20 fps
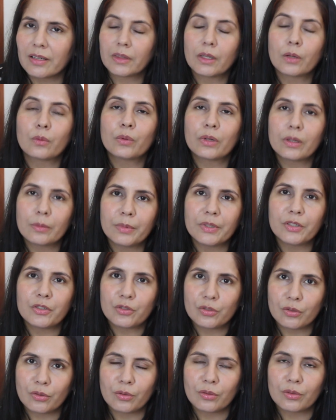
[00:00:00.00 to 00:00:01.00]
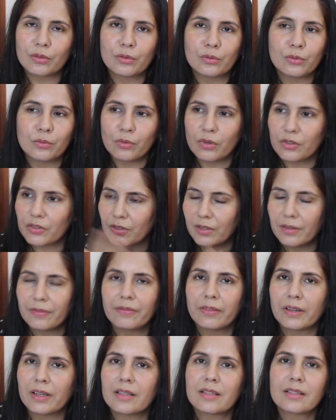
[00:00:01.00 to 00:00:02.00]
They will be sure to wash their
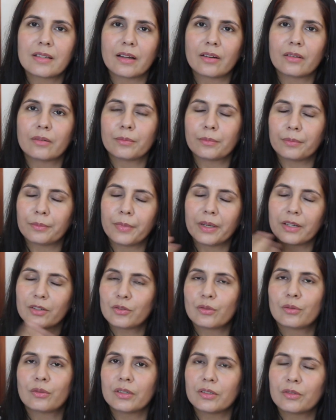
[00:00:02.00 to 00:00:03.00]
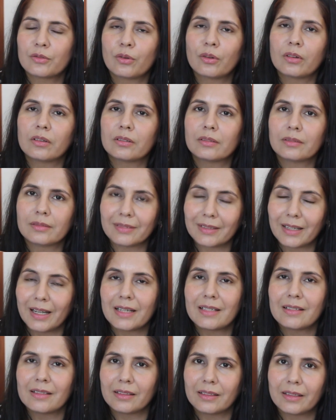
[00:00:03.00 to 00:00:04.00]
face and make sure it's all
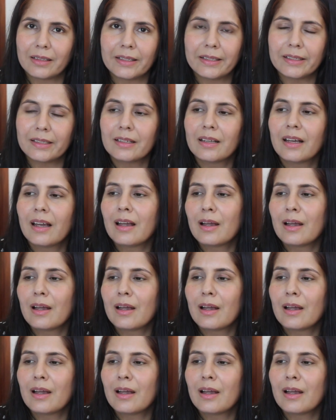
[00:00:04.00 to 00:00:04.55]
nice and clean